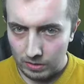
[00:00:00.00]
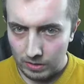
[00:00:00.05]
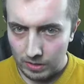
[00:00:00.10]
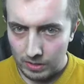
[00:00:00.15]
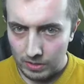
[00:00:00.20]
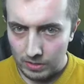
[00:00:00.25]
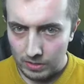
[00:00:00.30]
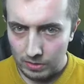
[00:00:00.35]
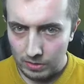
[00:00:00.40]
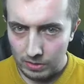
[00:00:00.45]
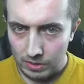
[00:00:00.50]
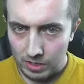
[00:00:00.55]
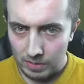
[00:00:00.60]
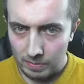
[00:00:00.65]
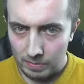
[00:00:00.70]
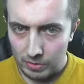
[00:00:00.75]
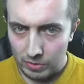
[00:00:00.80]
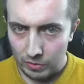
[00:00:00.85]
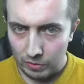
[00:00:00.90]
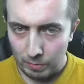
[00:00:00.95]
He's got some
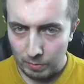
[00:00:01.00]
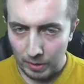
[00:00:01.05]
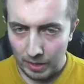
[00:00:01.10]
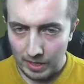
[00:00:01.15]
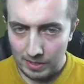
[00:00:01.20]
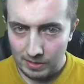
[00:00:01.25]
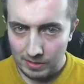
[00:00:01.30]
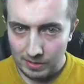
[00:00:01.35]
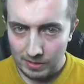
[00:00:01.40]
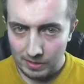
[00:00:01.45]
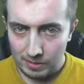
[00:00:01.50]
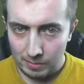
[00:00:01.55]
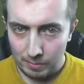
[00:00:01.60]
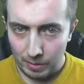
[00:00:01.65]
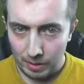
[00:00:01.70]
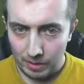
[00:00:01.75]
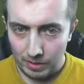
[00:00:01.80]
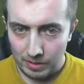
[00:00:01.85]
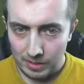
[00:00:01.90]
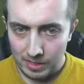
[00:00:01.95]
sort of pace
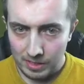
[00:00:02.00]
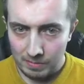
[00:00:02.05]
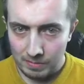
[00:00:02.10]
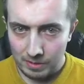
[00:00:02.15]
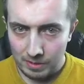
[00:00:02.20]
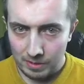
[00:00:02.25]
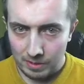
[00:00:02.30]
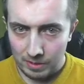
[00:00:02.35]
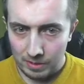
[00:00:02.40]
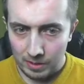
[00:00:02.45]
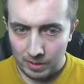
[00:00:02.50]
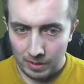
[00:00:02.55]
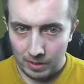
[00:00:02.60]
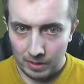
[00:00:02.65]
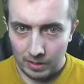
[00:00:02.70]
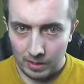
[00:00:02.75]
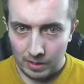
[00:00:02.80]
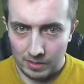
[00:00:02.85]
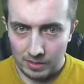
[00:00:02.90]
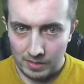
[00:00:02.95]
behind him.
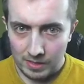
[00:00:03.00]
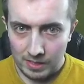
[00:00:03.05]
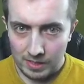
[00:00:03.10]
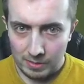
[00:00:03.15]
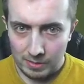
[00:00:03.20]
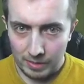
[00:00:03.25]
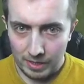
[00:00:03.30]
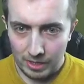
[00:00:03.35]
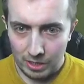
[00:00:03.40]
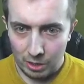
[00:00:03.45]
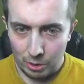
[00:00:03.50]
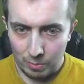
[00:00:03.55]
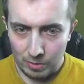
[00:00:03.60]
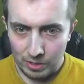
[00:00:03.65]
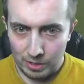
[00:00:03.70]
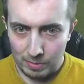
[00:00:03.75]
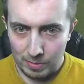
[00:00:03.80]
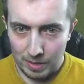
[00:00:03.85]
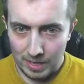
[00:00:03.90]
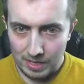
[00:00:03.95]
I see somebody in open
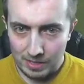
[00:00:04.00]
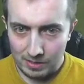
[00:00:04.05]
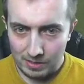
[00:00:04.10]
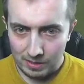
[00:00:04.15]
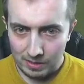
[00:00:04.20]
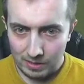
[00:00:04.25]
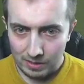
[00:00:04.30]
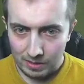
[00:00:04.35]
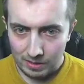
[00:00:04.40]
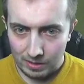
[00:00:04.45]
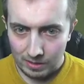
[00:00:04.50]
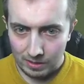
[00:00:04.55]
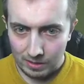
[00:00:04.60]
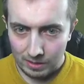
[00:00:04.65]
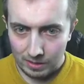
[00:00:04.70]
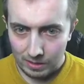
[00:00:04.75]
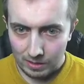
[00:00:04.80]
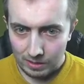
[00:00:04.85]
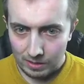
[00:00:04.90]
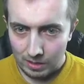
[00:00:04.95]
space.
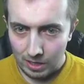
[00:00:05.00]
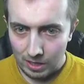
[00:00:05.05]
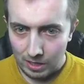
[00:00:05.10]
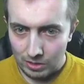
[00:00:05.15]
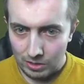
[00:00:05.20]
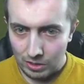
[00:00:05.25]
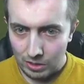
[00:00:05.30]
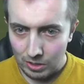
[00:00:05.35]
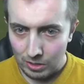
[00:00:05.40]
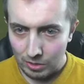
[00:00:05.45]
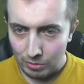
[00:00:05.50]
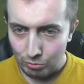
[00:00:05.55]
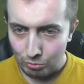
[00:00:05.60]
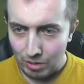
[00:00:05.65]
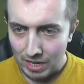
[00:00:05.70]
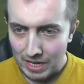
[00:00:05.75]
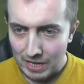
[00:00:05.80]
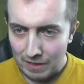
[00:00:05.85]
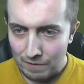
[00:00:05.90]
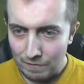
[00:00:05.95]
Touch.
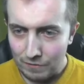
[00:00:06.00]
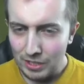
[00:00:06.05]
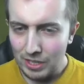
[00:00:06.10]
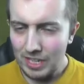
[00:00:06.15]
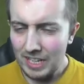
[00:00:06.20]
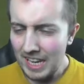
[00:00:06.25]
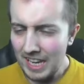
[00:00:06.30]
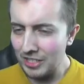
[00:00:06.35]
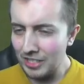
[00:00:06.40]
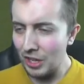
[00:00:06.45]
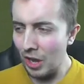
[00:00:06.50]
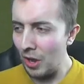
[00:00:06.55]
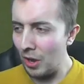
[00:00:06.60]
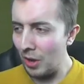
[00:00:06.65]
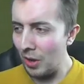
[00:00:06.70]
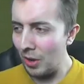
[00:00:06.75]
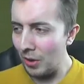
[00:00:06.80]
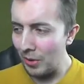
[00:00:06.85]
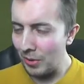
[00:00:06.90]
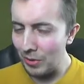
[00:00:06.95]
Reeves. Let's
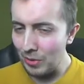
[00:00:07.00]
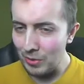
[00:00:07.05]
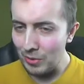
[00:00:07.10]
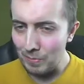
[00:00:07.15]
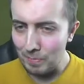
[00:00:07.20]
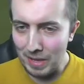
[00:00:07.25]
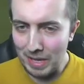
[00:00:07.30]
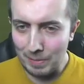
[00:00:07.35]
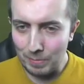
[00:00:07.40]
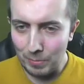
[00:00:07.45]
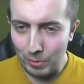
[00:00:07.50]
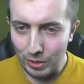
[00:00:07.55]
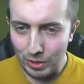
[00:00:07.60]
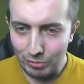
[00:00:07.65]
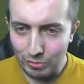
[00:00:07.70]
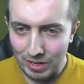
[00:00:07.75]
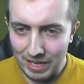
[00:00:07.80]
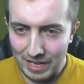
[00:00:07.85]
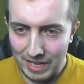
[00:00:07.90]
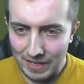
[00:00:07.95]
go. Big boy
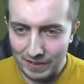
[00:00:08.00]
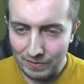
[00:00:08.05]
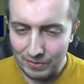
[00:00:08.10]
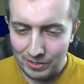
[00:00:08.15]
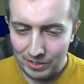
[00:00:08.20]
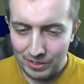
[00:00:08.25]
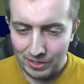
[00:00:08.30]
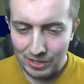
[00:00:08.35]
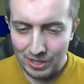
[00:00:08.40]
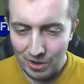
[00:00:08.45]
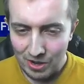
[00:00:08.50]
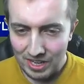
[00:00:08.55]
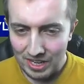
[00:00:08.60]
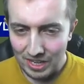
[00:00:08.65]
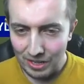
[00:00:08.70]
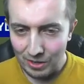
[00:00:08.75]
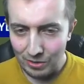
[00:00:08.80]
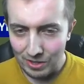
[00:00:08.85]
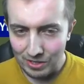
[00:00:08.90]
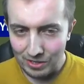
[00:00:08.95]
Reeves. No idea
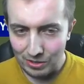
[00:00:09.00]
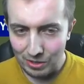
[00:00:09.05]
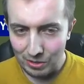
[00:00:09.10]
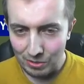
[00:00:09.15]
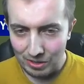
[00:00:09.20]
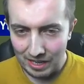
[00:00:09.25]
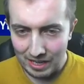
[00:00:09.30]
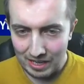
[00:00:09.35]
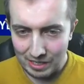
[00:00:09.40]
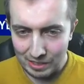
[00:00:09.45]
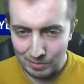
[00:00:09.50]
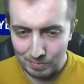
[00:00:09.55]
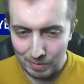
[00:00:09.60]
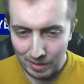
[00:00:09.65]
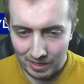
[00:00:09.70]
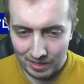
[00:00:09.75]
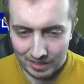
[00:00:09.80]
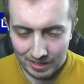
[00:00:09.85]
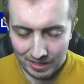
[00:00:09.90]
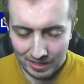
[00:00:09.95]
who this dude is,
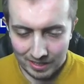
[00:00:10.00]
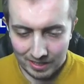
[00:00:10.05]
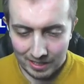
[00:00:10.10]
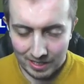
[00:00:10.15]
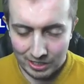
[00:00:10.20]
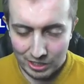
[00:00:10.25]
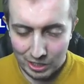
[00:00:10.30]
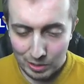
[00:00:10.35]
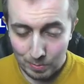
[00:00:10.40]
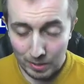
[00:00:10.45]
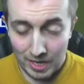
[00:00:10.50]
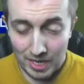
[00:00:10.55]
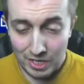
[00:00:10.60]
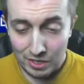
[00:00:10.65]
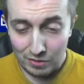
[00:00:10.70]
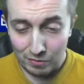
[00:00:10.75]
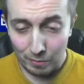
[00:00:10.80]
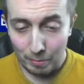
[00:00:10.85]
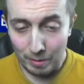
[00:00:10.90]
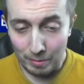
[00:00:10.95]
but he actually plays
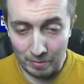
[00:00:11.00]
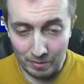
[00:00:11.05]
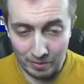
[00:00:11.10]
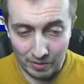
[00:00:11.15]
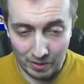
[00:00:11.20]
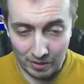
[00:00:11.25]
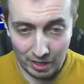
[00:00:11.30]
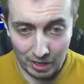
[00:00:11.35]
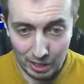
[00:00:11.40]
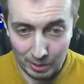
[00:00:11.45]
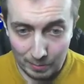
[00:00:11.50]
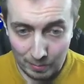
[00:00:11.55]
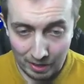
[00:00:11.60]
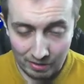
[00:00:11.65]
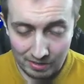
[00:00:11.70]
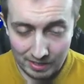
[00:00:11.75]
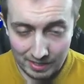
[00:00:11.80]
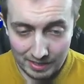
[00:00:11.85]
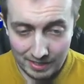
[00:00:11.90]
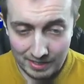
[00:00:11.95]
for Plymouth Argyle,
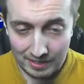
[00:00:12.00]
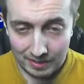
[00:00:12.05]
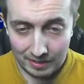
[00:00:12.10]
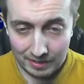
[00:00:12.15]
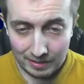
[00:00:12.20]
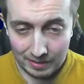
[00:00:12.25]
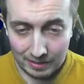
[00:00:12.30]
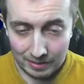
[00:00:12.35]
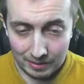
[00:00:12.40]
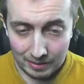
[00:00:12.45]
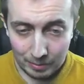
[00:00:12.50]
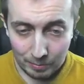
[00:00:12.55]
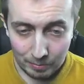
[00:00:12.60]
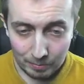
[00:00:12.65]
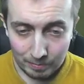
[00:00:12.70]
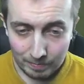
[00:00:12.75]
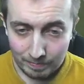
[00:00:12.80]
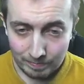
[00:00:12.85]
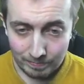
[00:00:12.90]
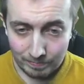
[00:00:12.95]
apparently.
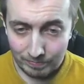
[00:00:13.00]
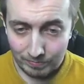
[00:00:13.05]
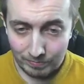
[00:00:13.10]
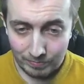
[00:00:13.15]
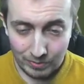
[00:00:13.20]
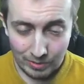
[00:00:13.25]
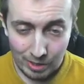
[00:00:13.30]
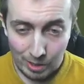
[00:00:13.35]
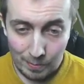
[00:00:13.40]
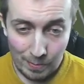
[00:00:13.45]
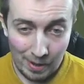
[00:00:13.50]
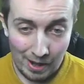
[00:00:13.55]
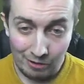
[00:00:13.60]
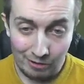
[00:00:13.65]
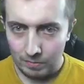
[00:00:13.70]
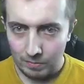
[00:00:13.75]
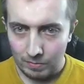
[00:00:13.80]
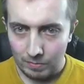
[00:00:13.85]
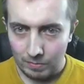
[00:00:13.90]
Apparently.